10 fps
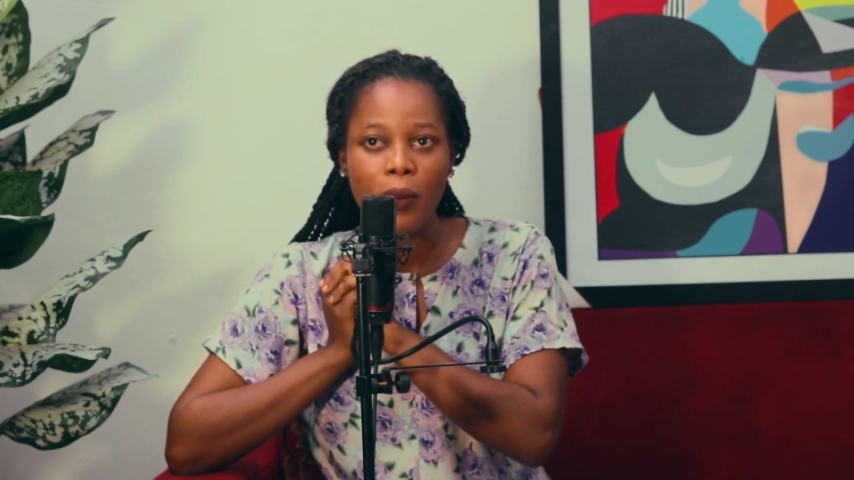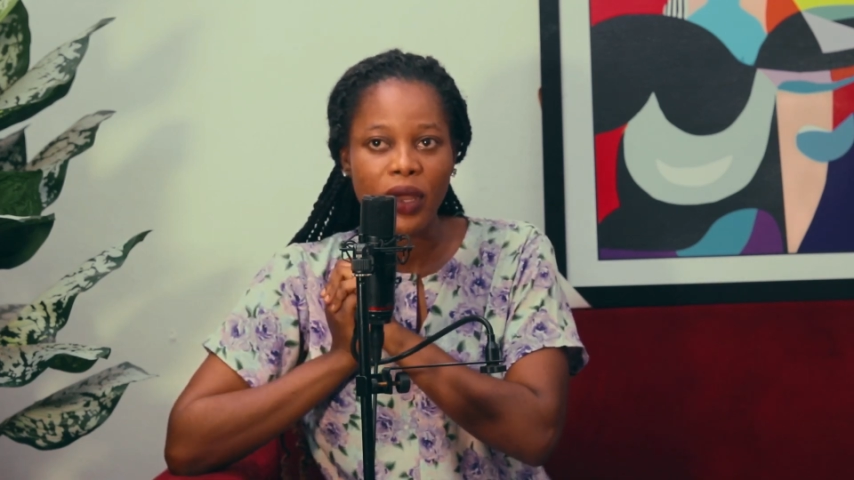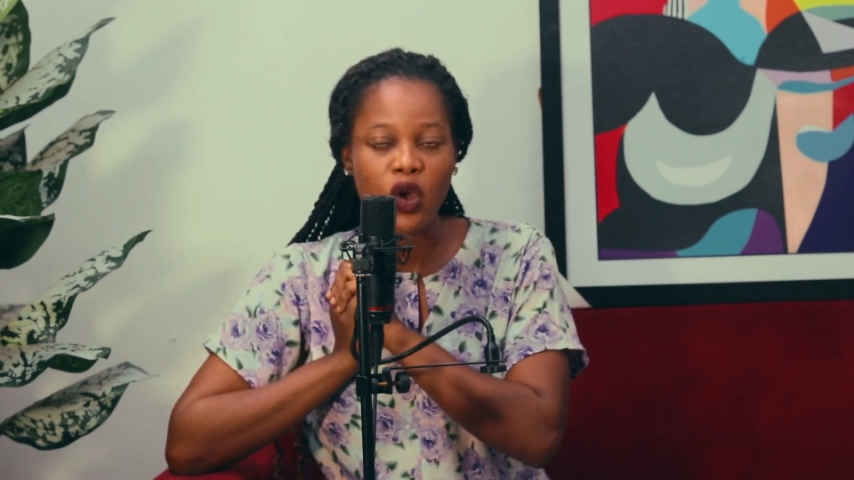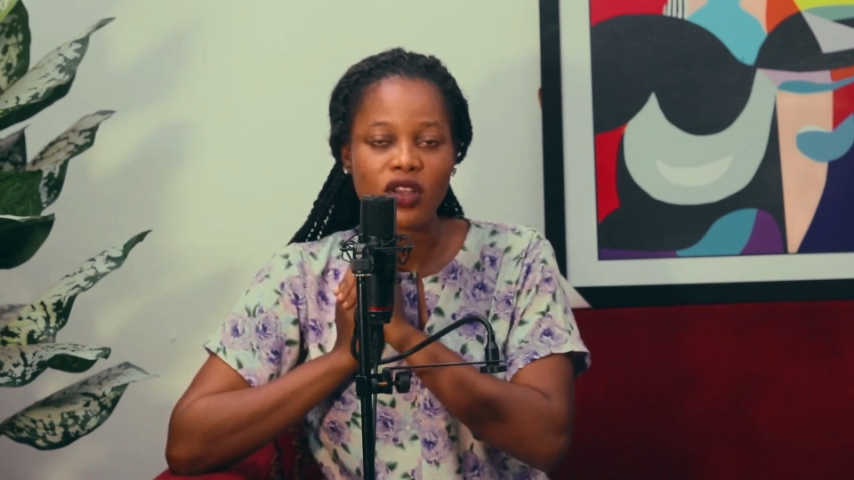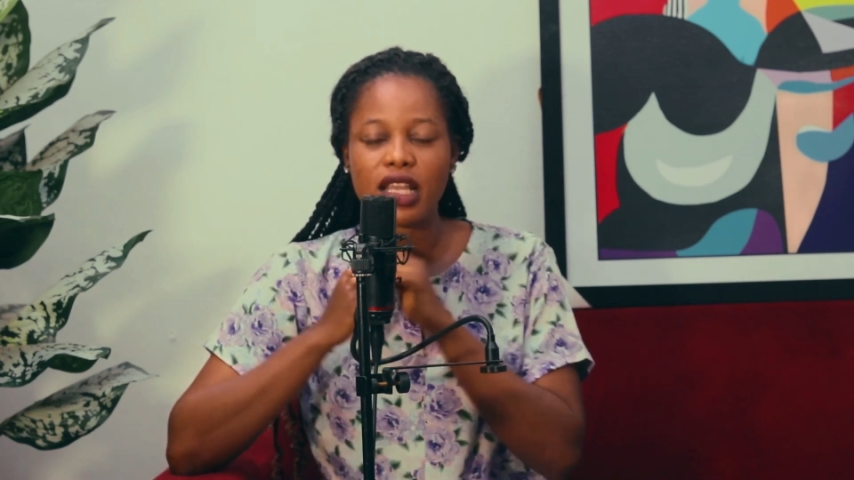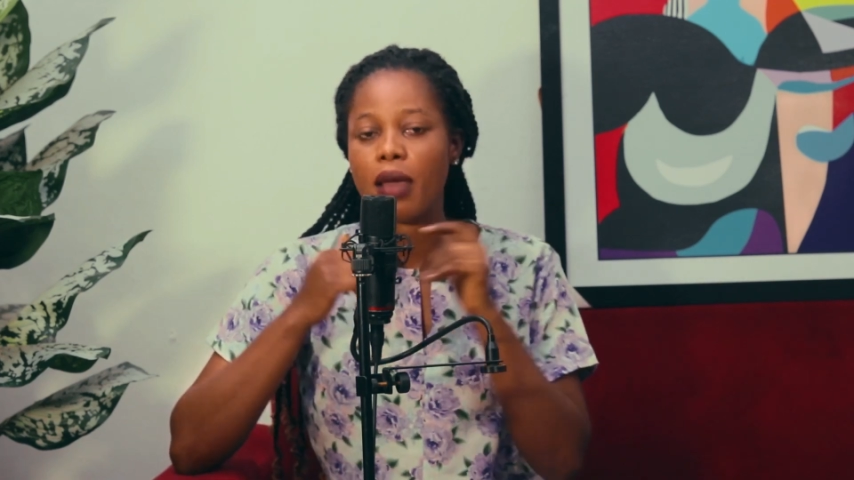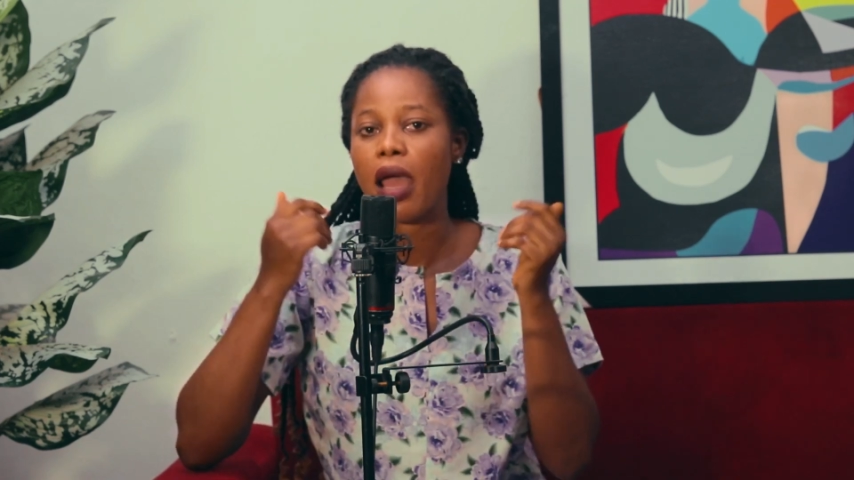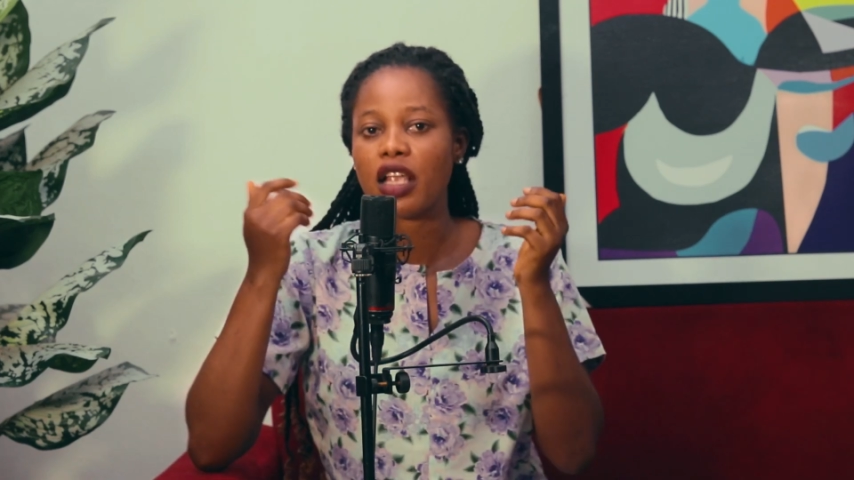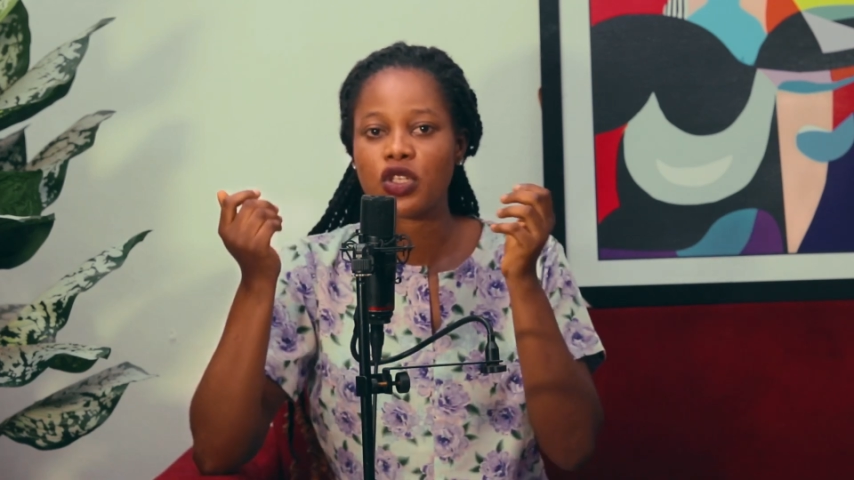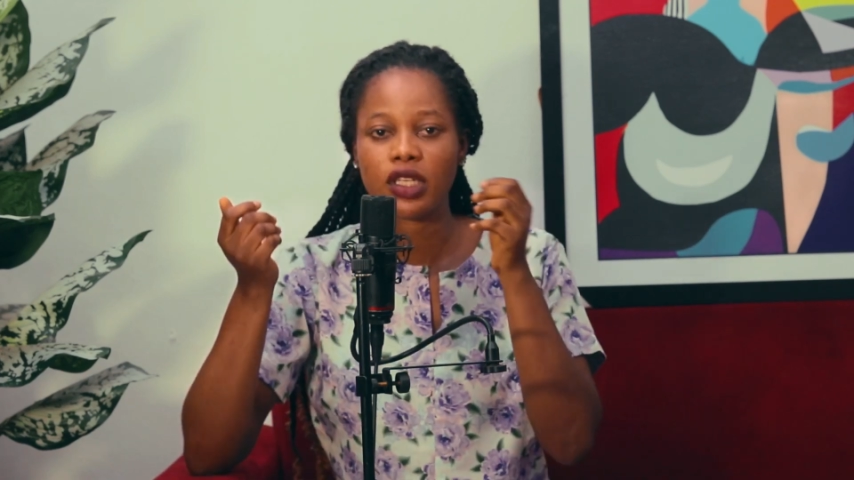because
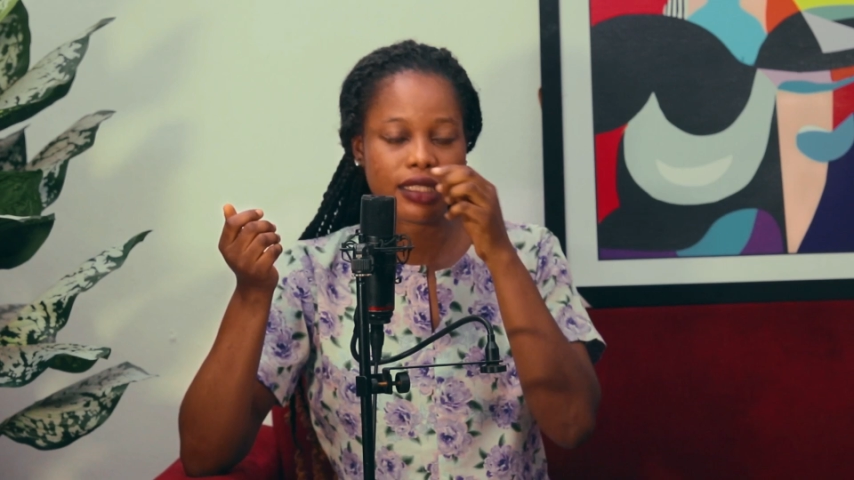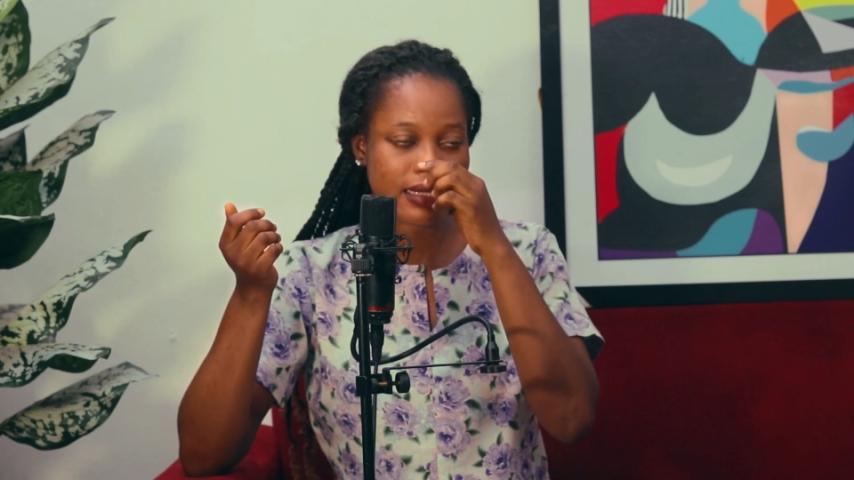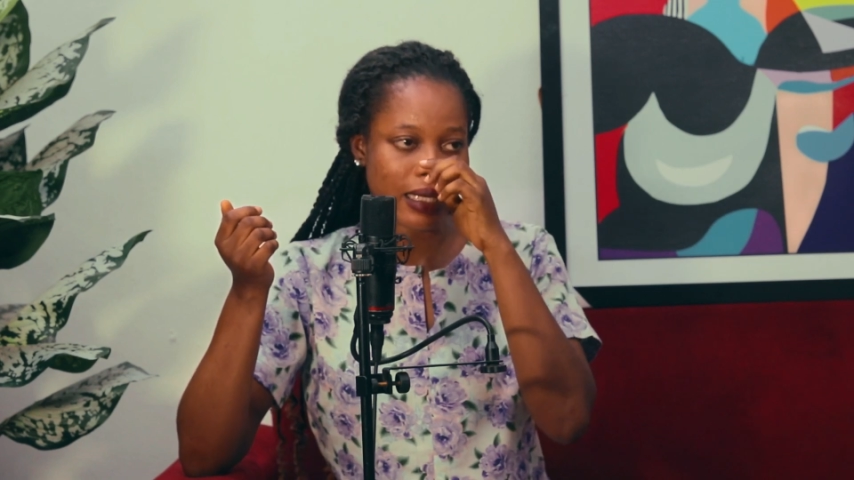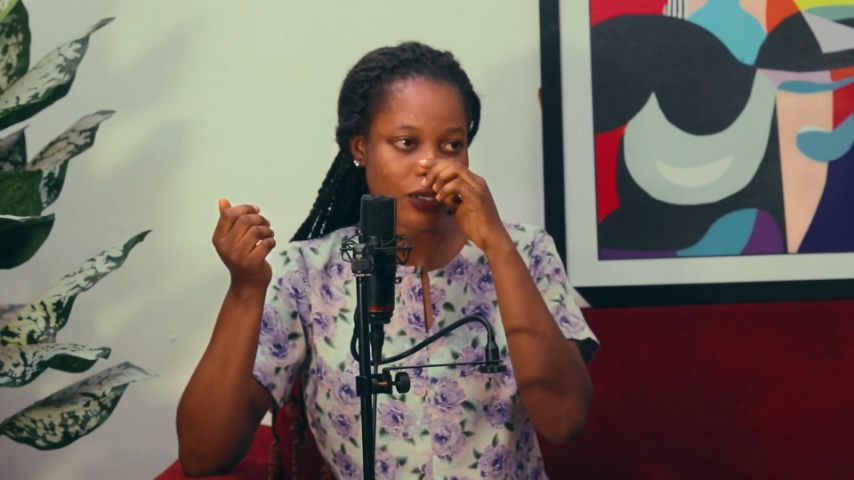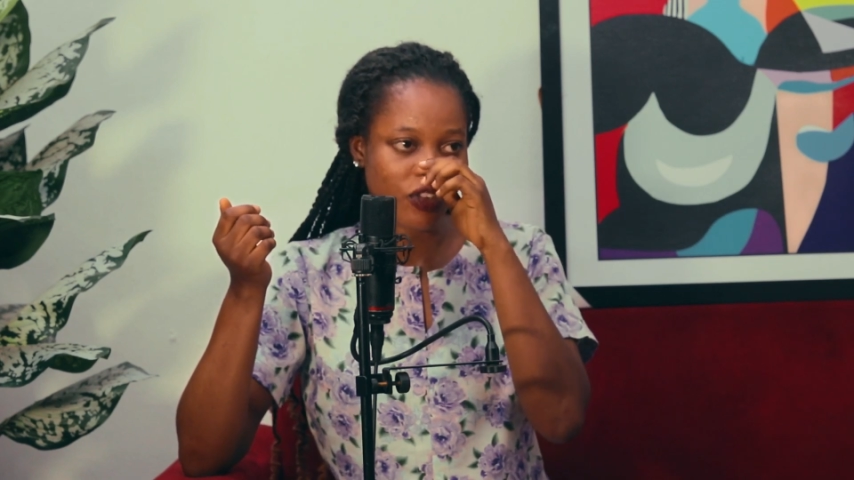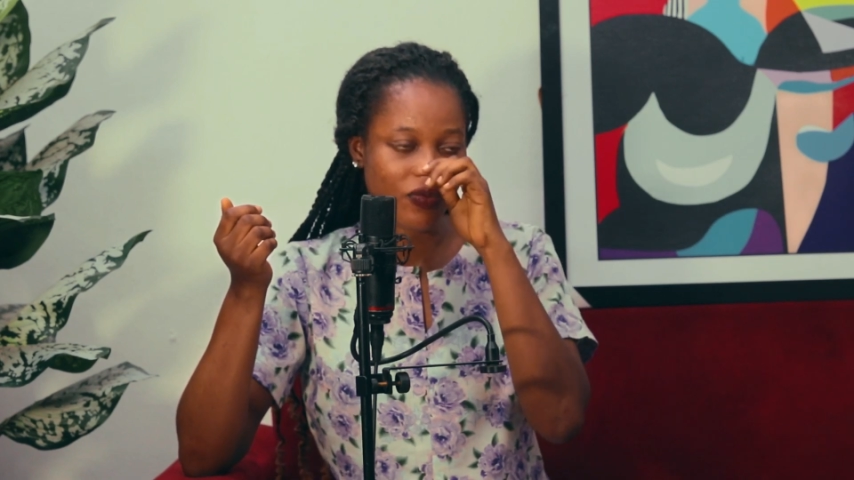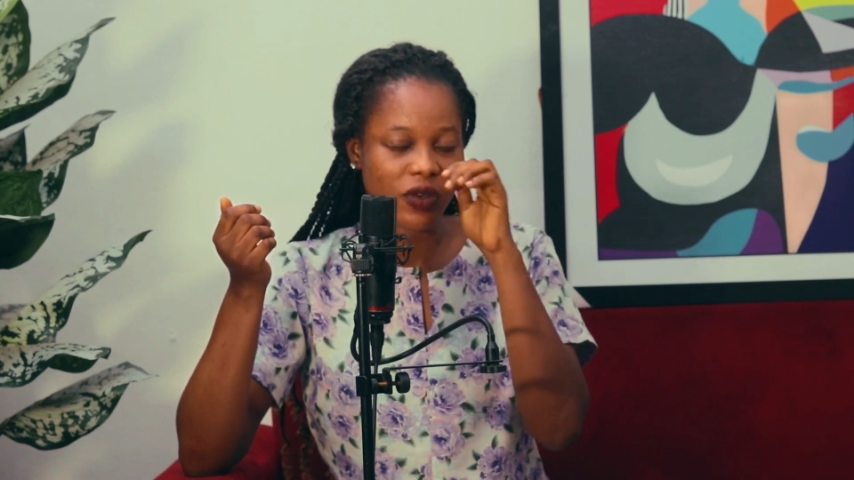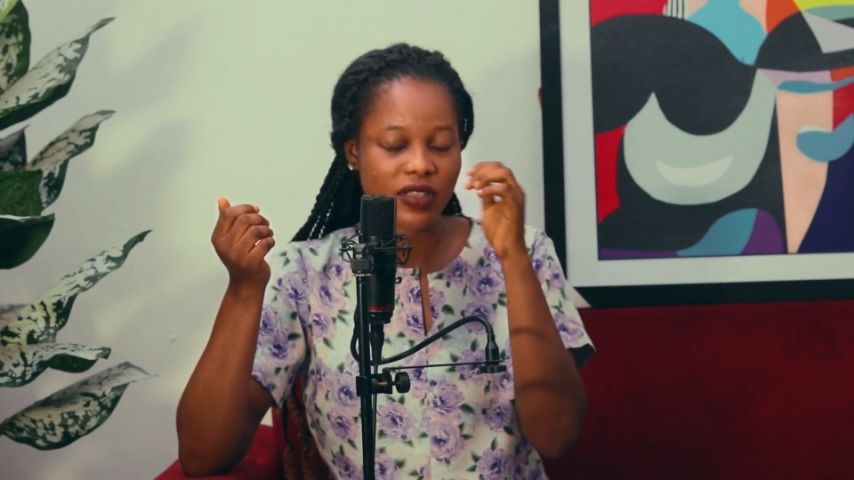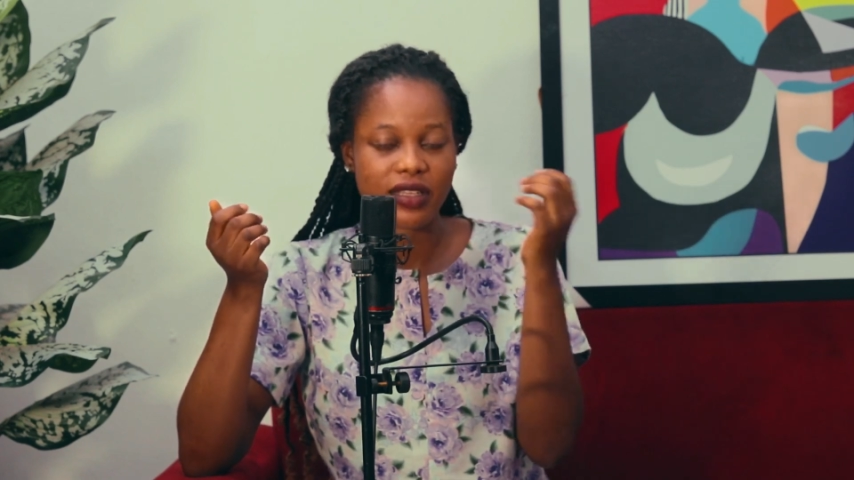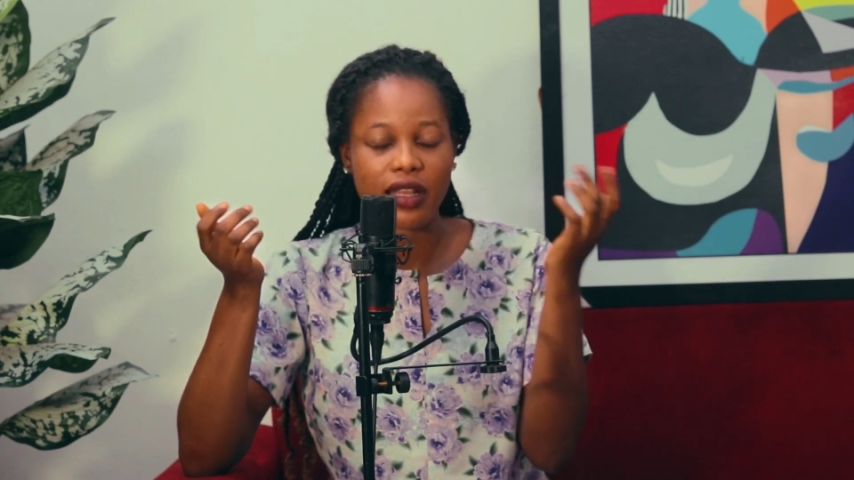I'm actually this kind of
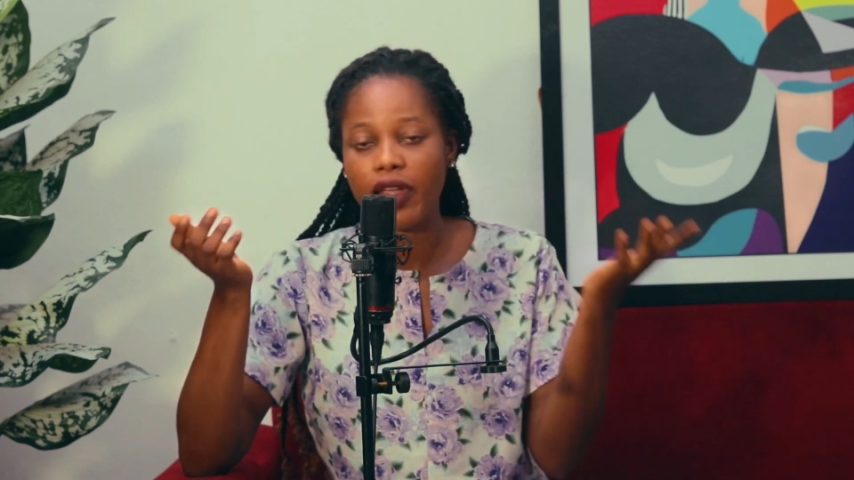person.